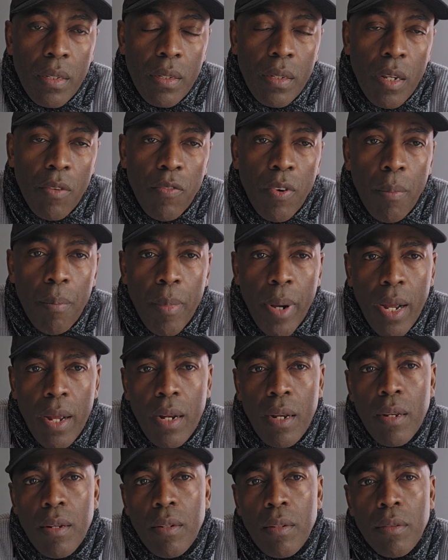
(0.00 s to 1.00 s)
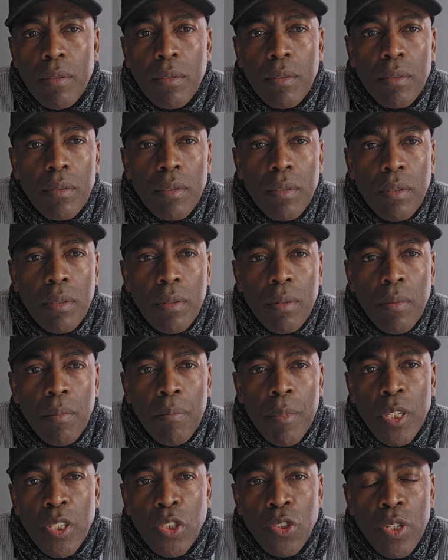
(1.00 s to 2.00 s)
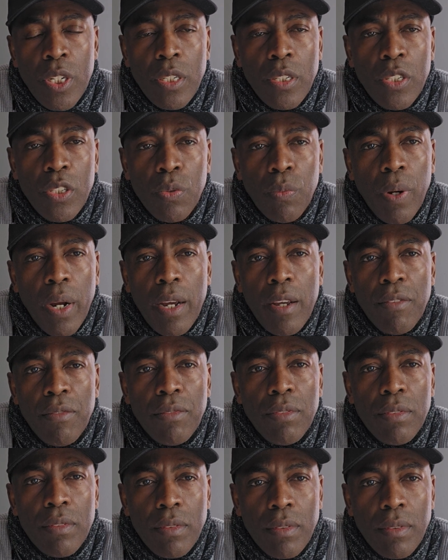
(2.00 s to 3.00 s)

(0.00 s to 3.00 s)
If a man mistreat his wife,